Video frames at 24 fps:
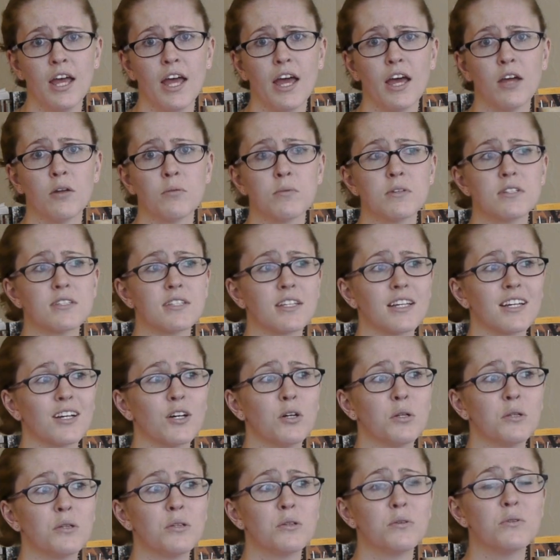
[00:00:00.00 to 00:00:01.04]
and was like
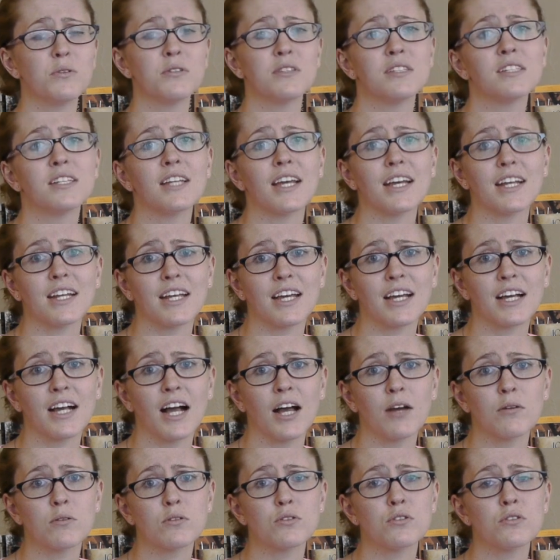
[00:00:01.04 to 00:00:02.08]
hallucinating.
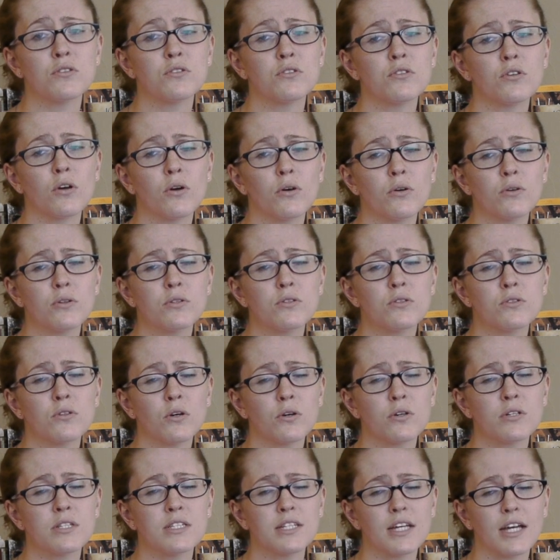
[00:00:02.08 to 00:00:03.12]
I was so
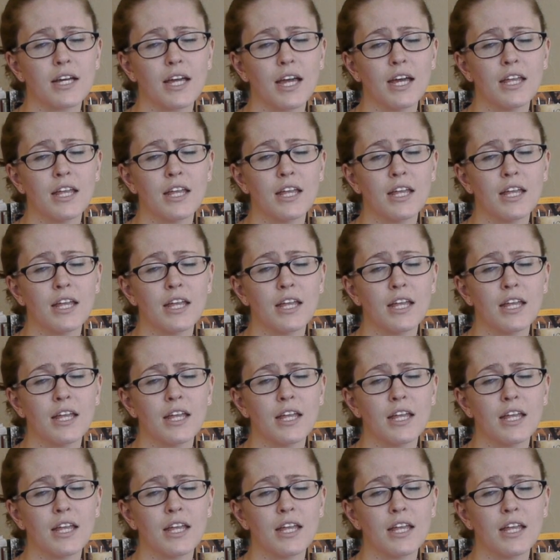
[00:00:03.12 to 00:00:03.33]
sick.